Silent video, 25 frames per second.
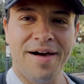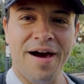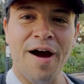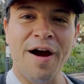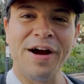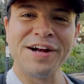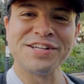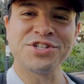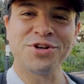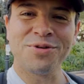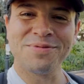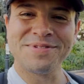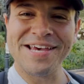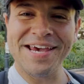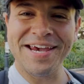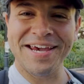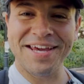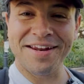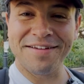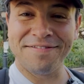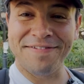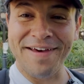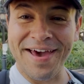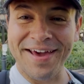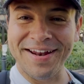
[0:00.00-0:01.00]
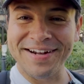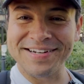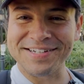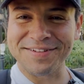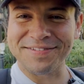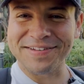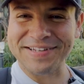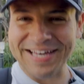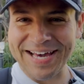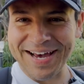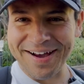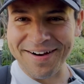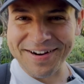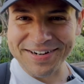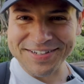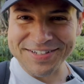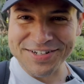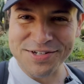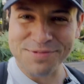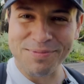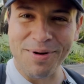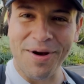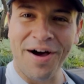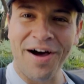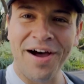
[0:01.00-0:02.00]
All right, so I'm taking advantage of the
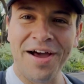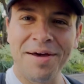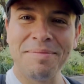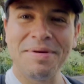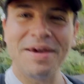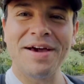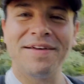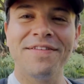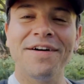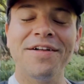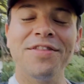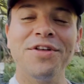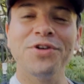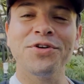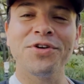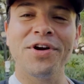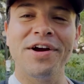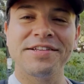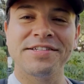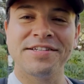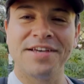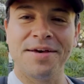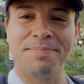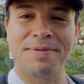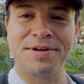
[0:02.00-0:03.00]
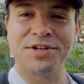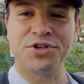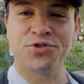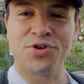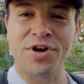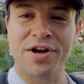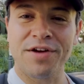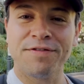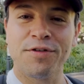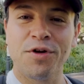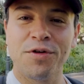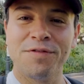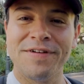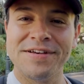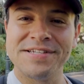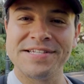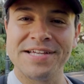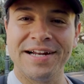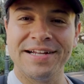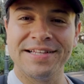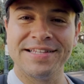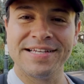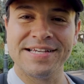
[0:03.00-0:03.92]
characters behind me. Another great tip and trick for visiting